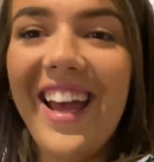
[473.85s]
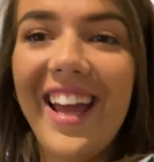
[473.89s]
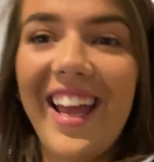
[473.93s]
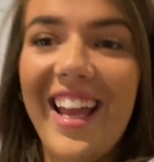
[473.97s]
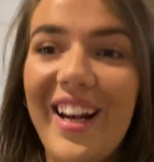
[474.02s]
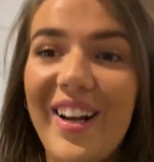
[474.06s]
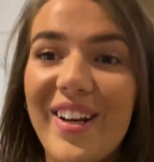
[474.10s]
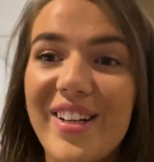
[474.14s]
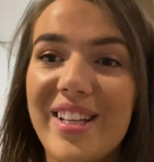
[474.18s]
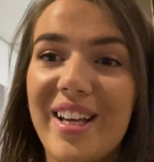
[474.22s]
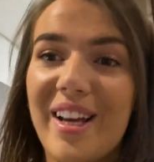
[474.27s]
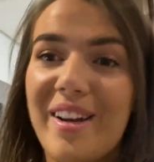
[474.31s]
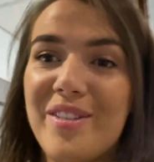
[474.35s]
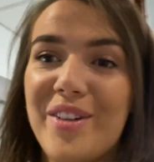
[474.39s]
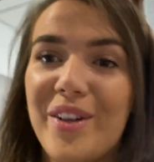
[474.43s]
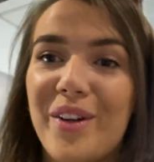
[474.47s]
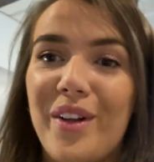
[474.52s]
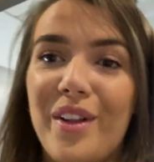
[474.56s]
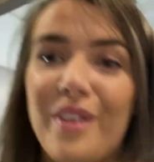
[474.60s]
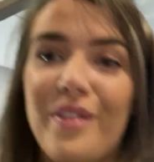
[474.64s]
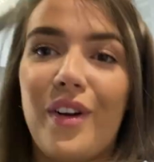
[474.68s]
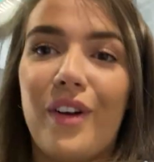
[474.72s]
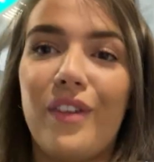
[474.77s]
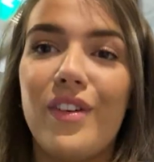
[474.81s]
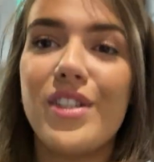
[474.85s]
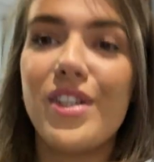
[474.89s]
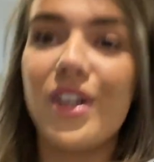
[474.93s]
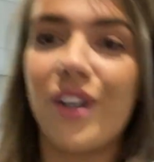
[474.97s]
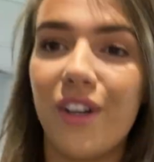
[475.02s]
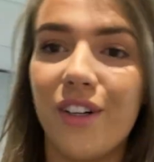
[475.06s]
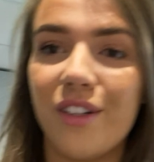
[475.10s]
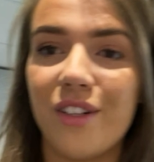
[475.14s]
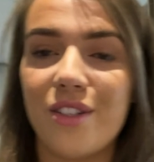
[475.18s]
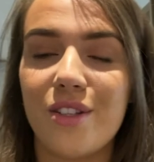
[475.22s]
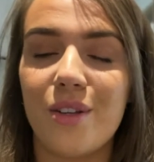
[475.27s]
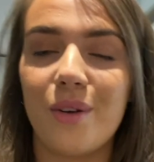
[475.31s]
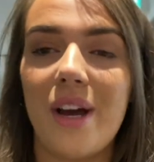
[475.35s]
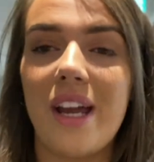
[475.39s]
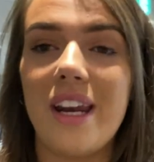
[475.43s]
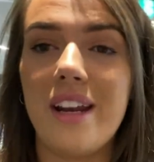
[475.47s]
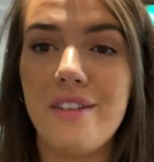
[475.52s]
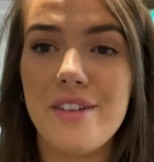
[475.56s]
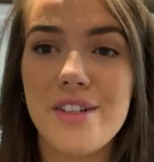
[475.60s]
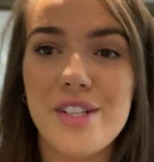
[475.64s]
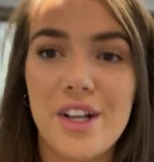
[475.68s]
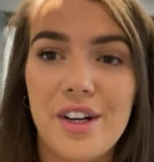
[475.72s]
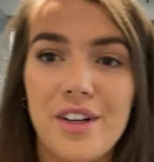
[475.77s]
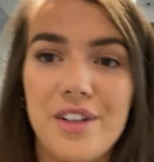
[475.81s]
He looks after all of our returns. So
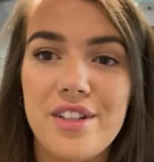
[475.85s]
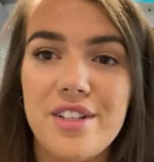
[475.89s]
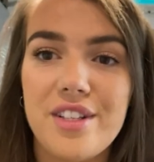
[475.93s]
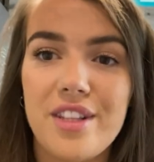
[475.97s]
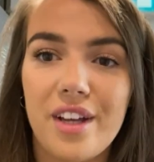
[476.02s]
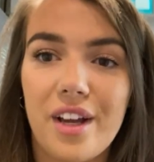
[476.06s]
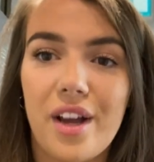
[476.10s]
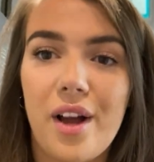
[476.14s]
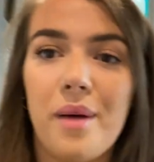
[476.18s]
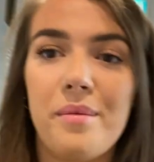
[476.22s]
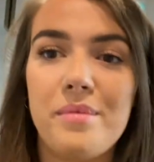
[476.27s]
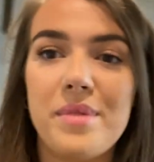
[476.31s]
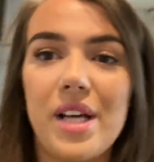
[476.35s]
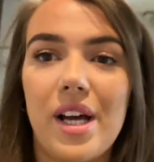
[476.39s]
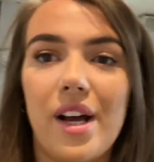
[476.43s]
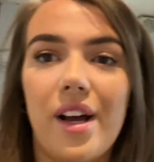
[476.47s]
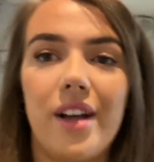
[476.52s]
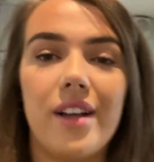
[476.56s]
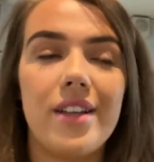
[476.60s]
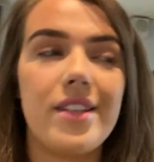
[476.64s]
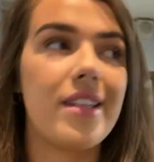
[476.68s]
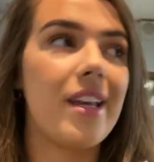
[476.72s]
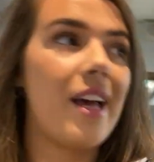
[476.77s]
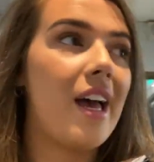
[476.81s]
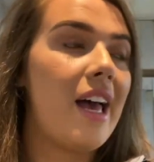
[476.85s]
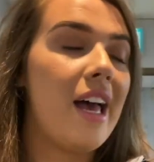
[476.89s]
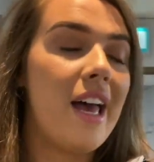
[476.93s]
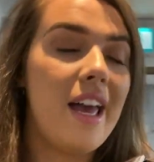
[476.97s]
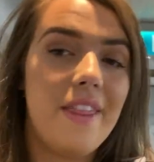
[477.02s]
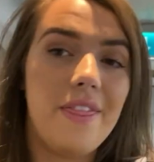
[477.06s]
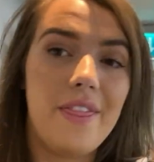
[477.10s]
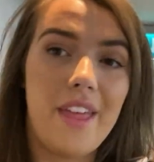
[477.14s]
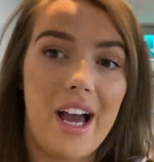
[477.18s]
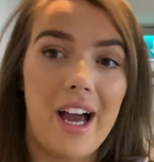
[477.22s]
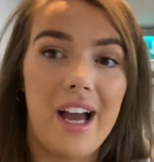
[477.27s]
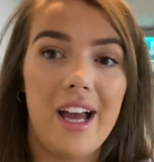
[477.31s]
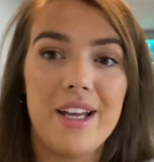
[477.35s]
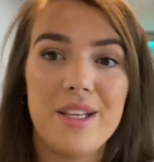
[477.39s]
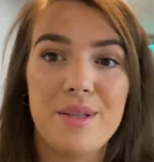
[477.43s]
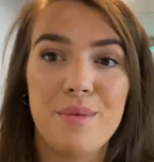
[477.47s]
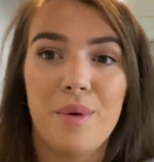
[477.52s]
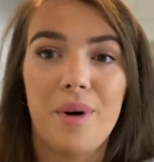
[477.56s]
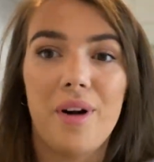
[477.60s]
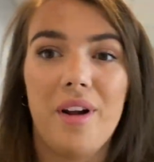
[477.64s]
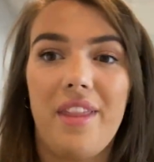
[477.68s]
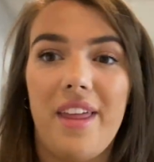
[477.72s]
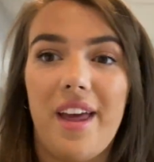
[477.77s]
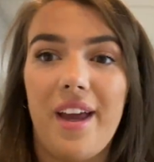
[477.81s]
any returns that come to us, that is
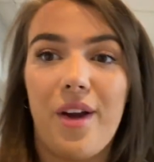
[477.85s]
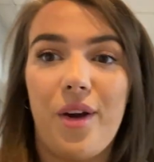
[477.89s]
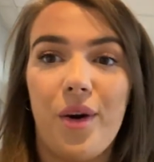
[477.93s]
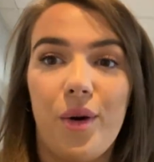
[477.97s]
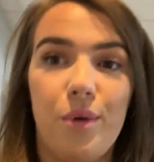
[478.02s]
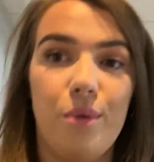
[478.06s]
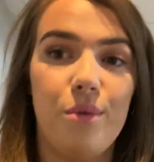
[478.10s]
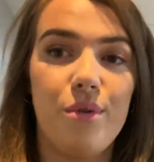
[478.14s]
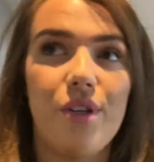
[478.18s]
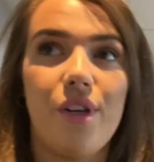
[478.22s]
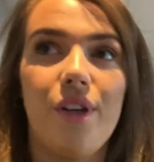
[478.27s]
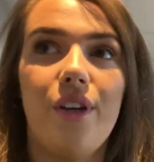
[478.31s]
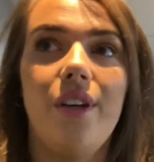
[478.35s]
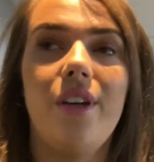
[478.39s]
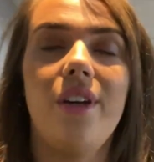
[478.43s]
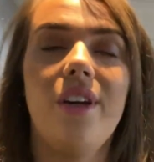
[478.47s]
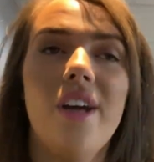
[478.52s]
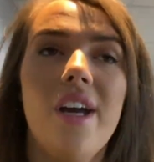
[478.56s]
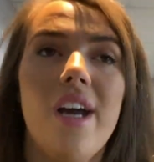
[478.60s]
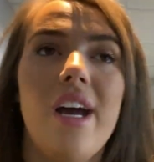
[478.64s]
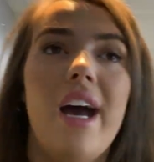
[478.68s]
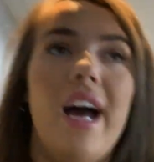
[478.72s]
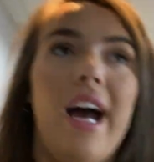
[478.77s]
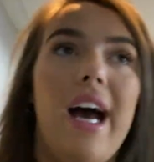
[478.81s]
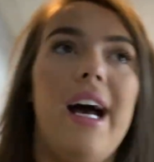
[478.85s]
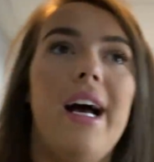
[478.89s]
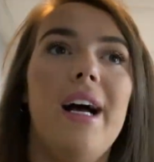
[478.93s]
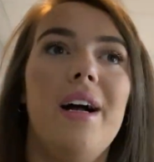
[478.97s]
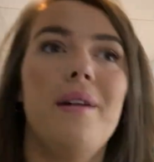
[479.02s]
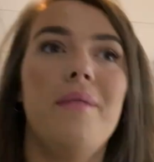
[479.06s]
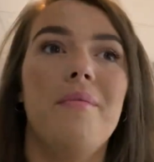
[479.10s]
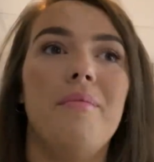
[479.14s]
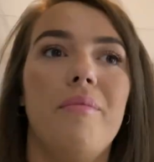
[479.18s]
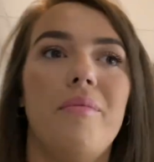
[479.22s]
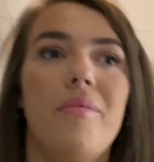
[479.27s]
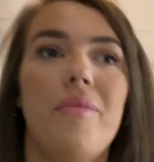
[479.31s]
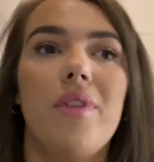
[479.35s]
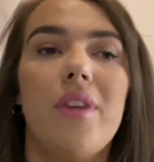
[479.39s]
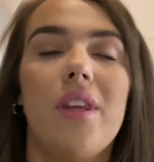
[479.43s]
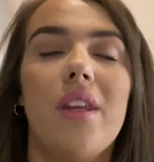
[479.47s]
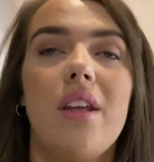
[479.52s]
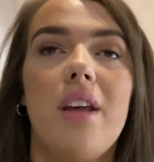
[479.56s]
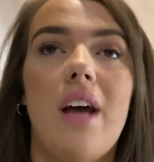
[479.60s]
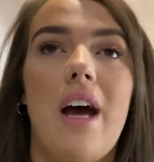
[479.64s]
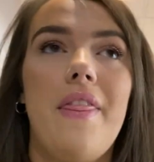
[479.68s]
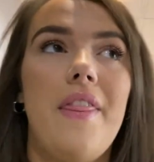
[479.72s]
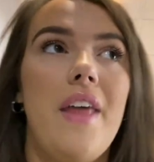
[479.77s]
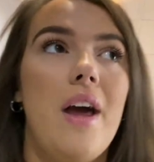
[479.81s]
where they go to.
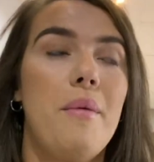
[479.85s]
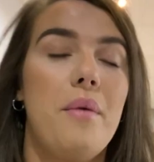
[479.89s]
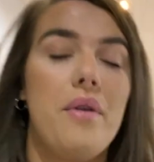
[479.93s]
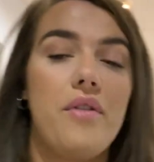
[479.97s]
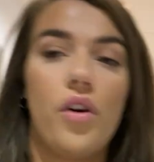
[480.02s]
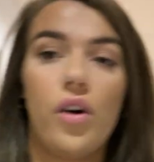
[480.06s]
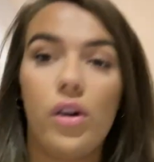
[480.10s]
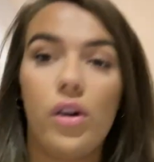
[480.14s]
And then we've